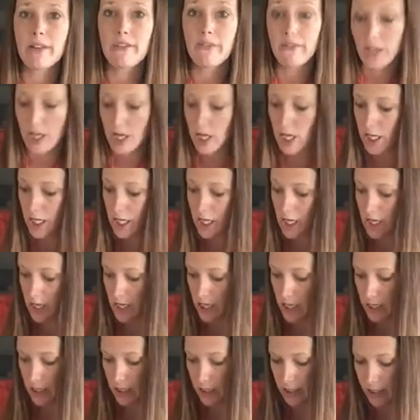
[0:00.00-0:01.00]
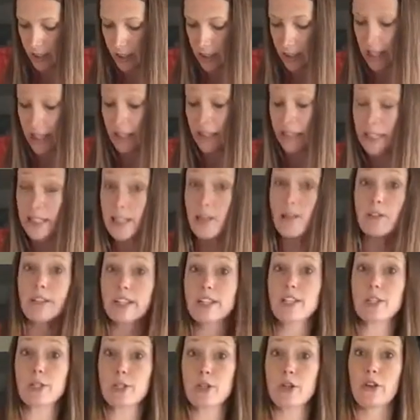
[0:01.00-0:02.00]
fingers because I literally
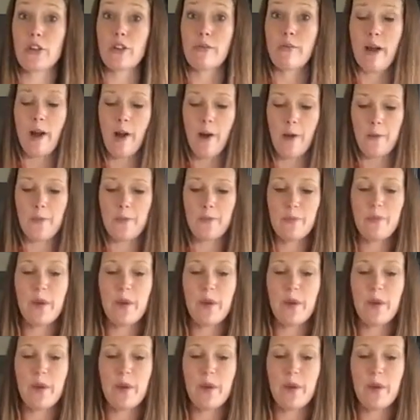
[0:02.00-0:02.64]
just took them out,